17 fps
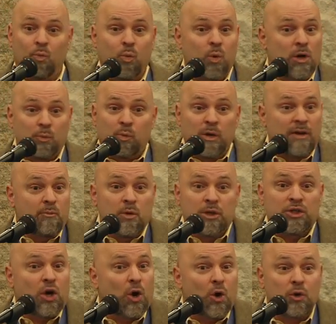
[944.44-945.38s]
we're, we
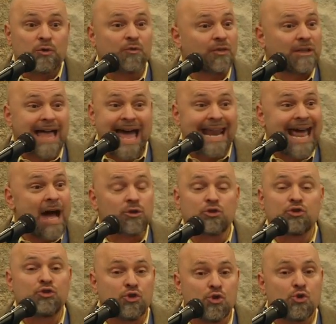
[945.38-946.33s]
were told flat
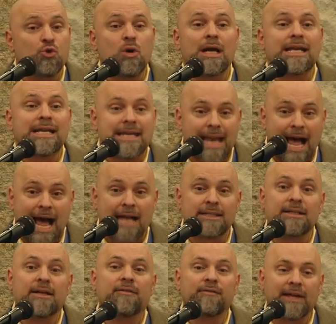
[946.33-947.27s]
out, do
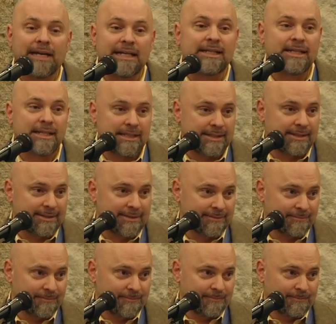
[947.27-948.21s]
not fight this.
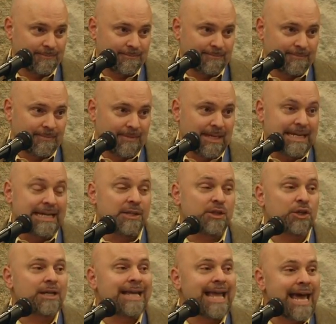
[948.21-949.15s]

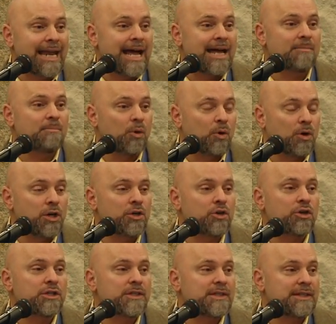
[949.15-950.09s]
Either get on
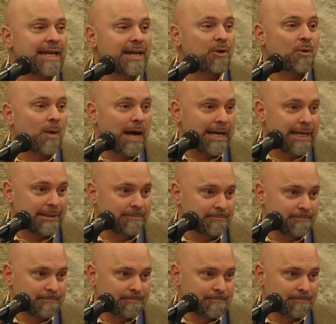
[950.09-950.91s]
board or stay quiet.